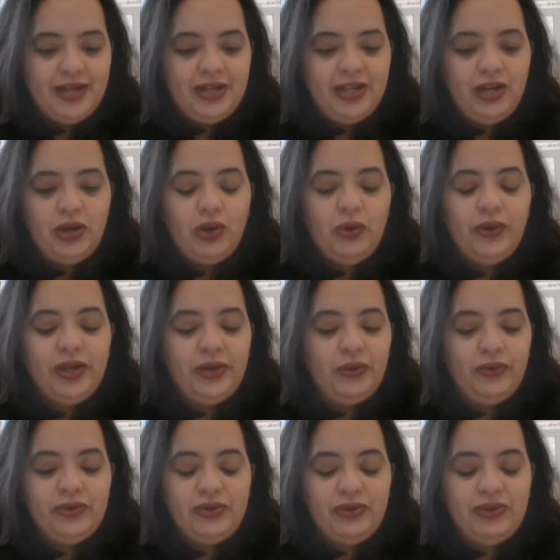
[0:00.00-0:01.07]
Lolo
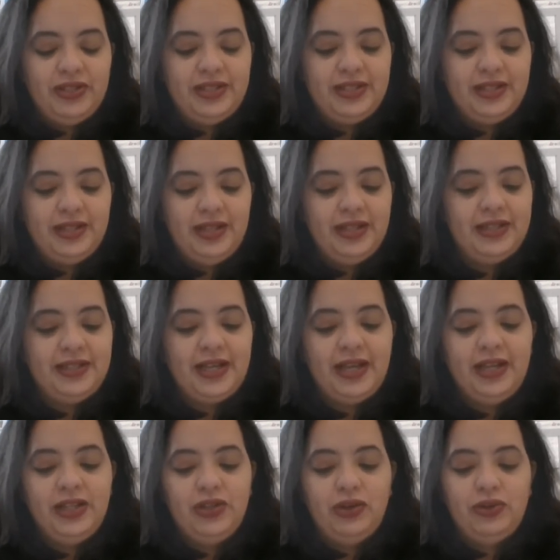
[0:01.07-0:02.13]
ignores her. Instead,
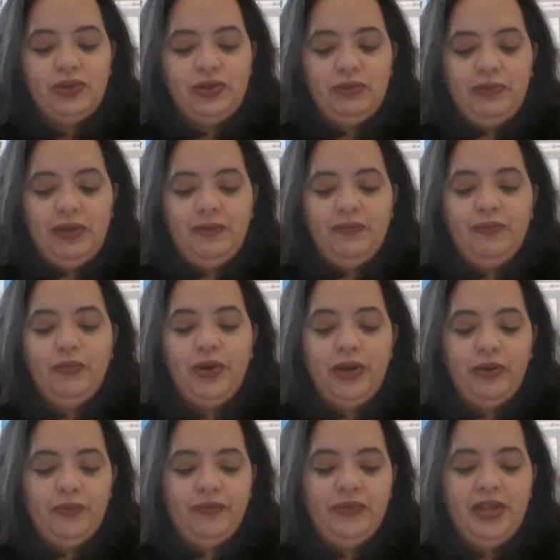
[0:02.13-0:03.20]
he turns to me.
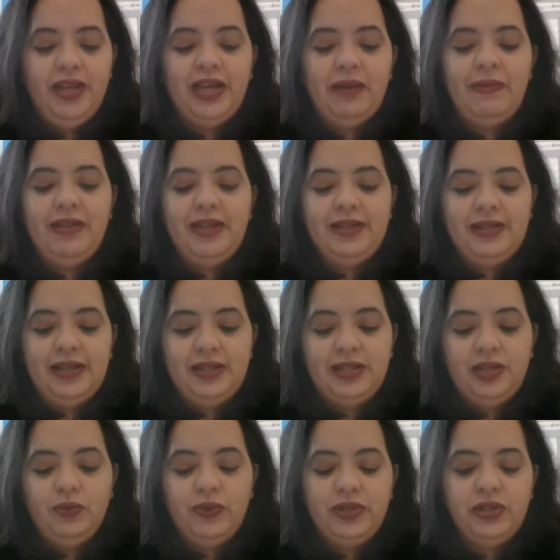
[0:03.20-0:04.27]
Bueno, ¿y qué me
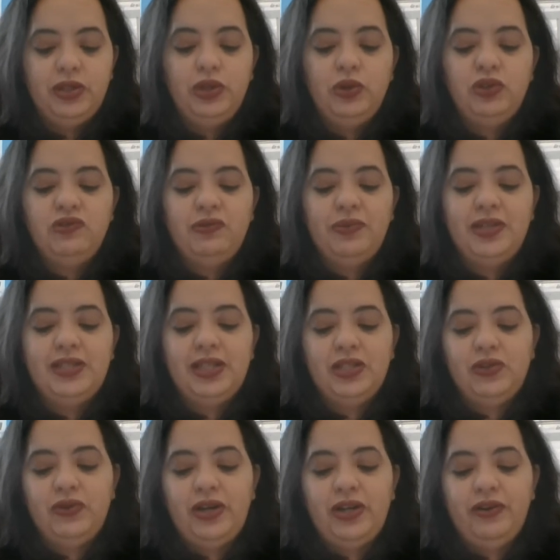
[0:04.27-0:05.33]
dices? What's the news from the
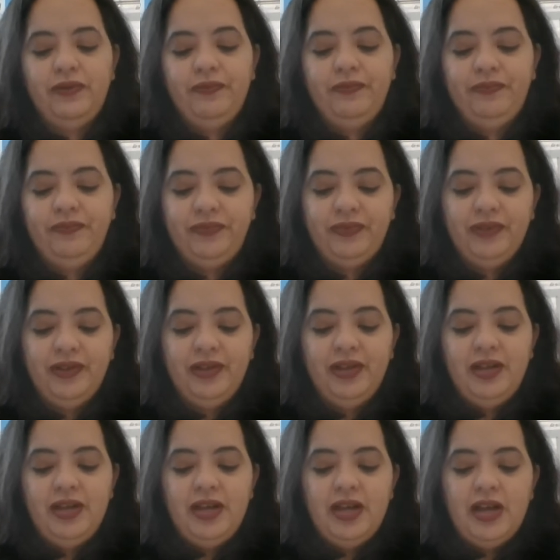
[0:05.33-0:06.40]
6th grader?
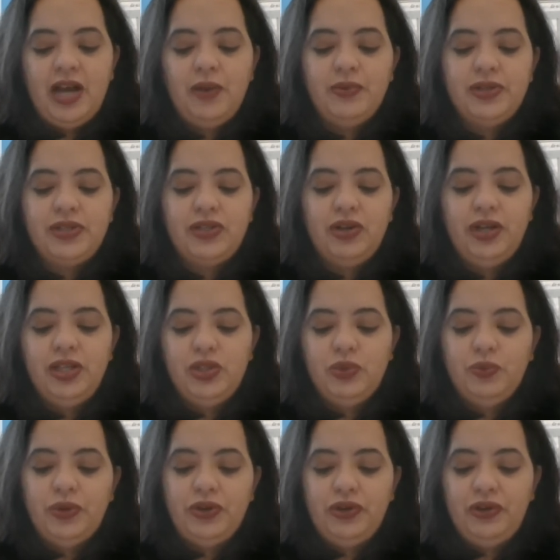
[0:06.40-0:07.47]
I was starting to
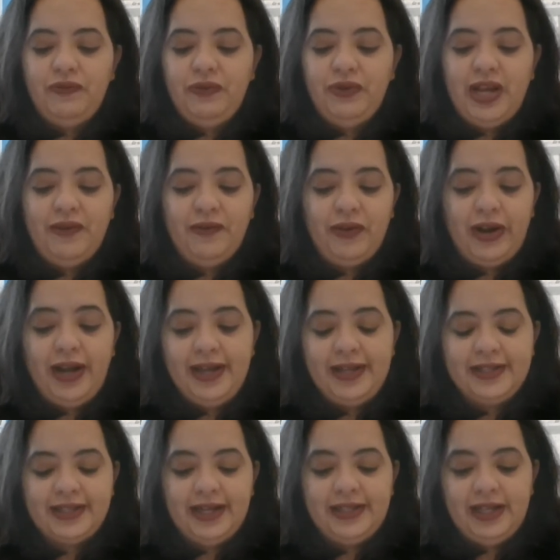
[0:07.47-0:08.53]
wonder if you'd ever
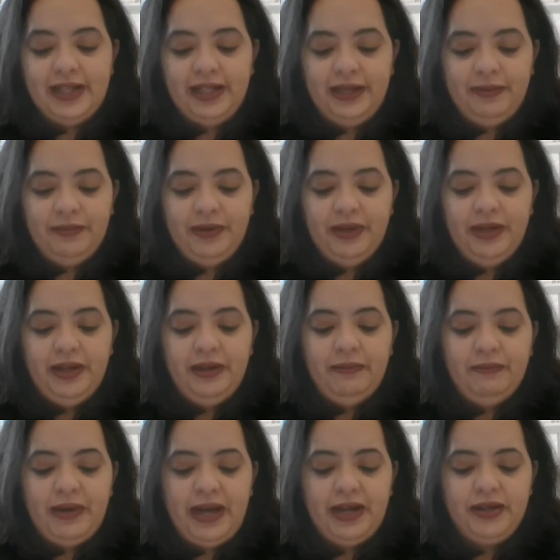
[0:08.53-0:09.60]
ask, I tell him.
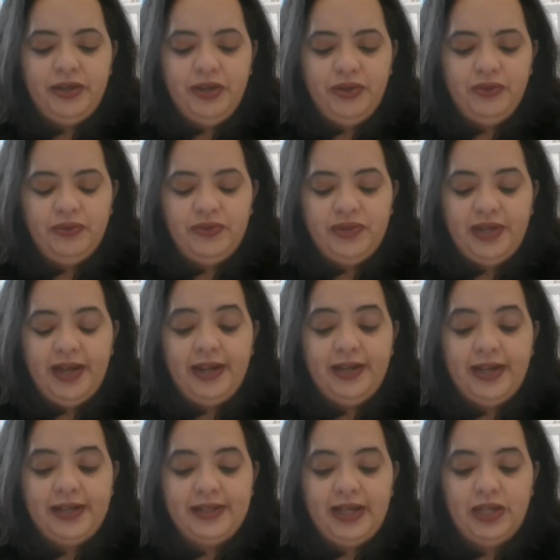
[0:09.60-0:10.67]
Bad news.
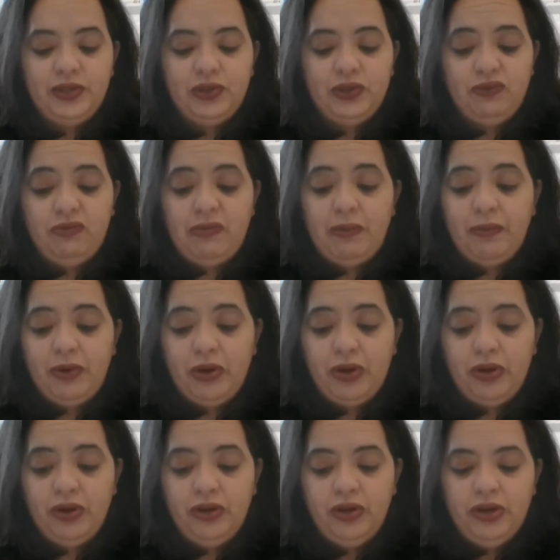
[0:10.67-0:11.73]
Edna Santos, remember
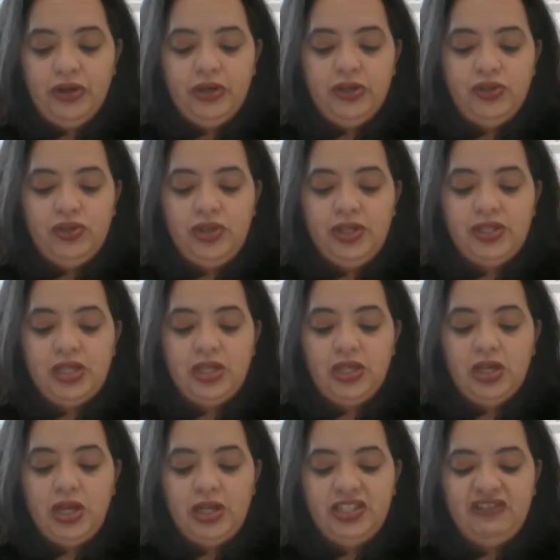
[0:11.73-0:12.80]
her? She's in
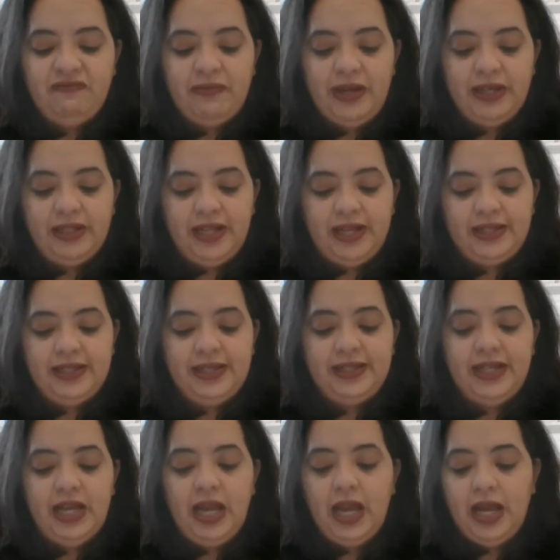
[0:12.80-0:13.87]
lots of my classes,
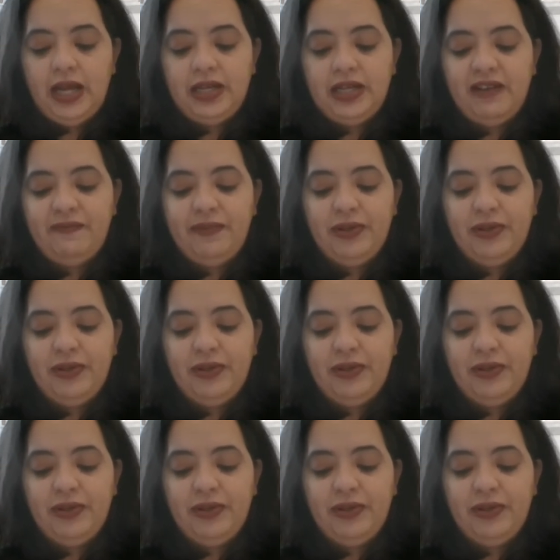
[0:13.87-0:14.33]
and I've